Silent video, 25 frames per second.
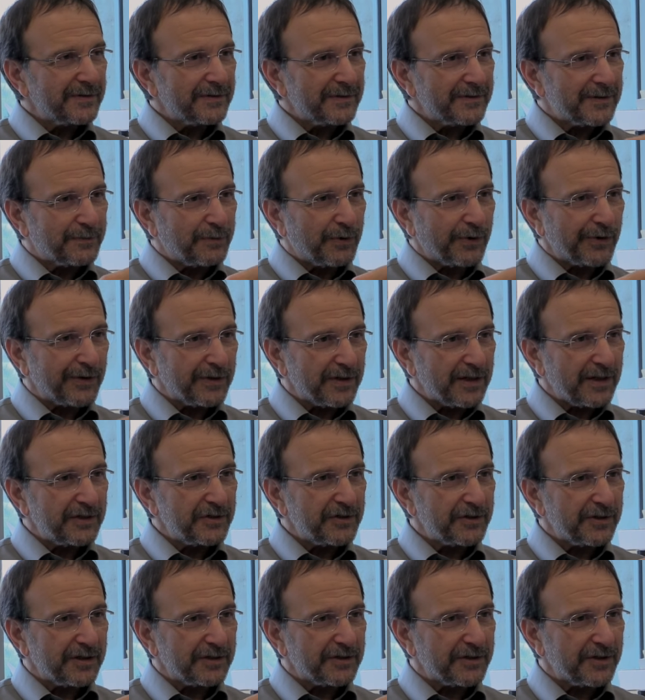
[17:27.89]

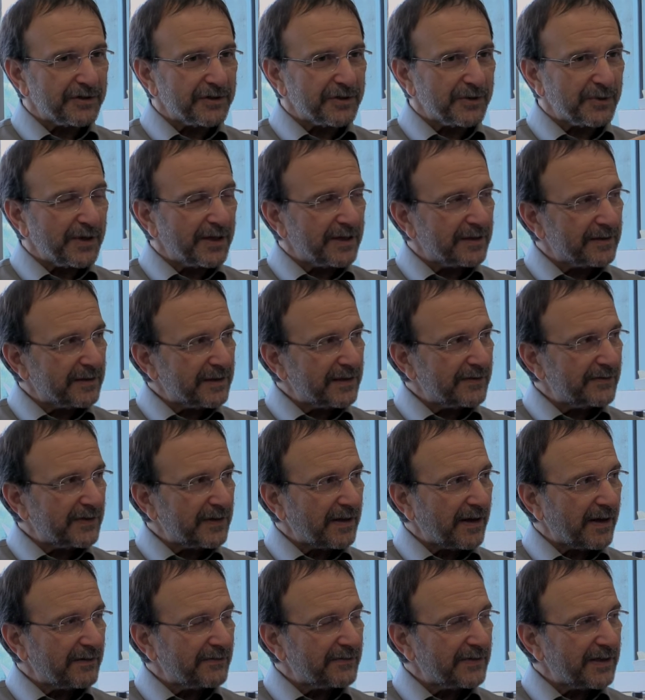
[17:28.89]
sporulation in such a way to leave a
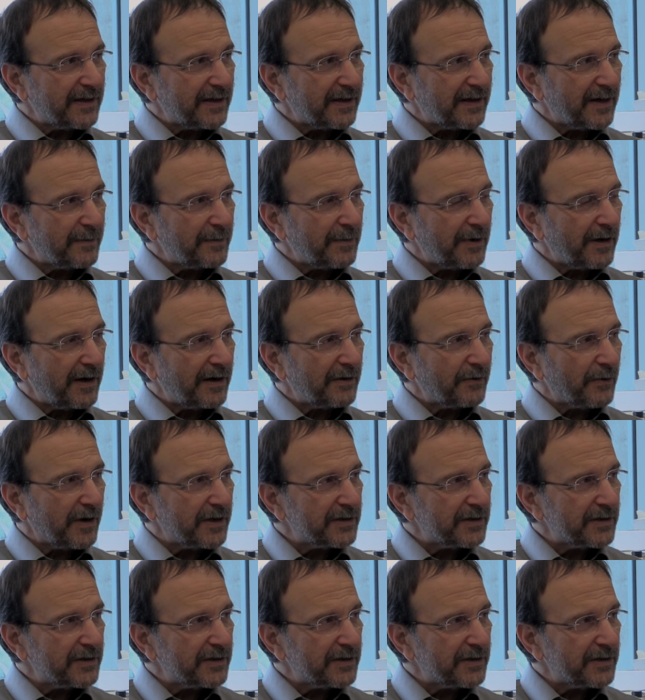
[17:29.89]
lot of DNA behind?